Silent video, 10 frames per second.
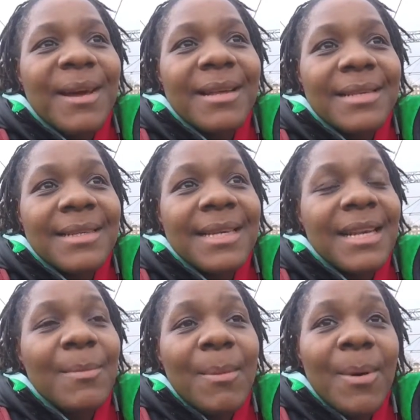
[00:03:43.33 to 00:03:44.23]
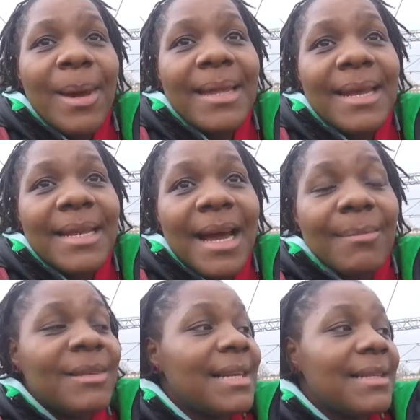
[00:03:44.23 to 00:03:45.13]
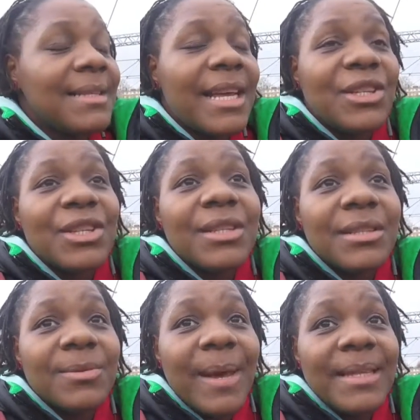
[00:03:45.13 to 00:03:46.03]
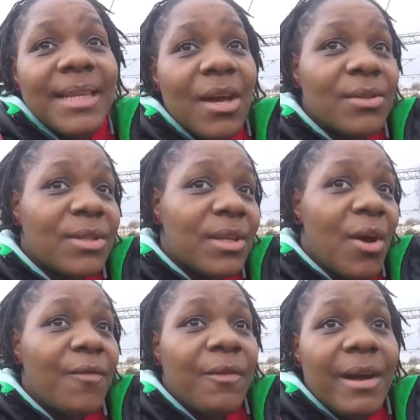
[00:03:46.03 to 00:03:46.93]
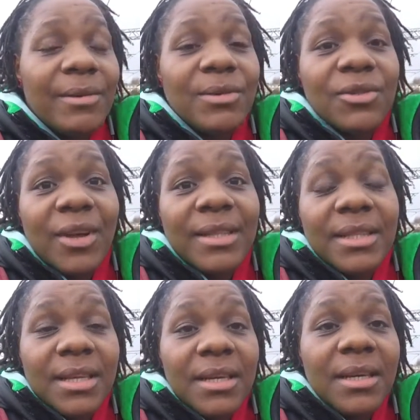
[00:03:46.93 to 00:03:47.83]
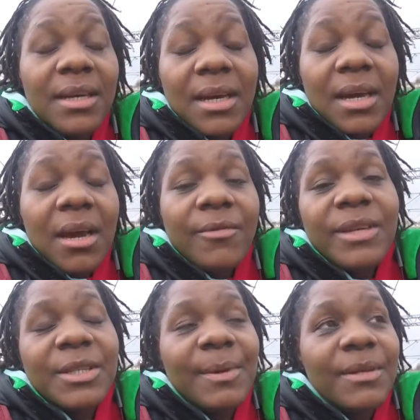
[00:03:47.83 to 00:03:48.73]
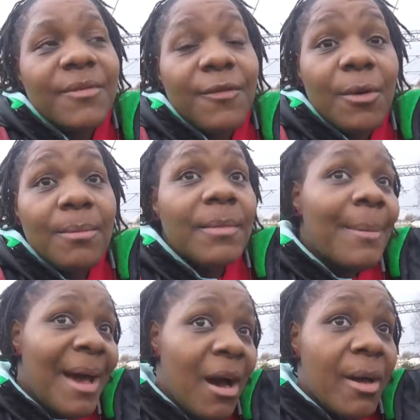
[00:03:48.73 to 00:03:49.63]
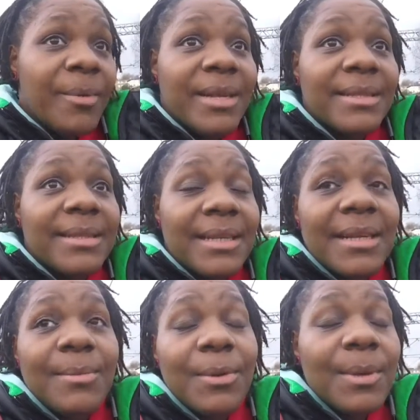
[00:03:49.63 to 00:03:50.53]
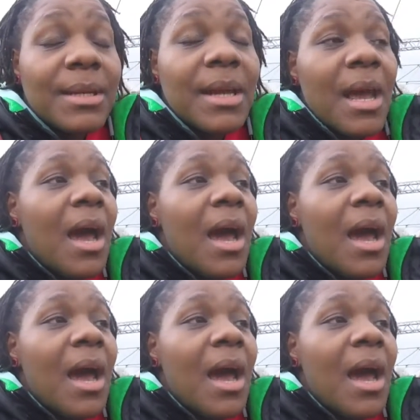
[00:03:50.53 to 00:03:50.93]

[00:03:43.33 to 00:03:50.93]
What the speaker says: But as I said, I'm on my way there now. I'm just at the station, just waiting to get onto the overground straight to Richmond. I'm at Highbury in Islington at the moment.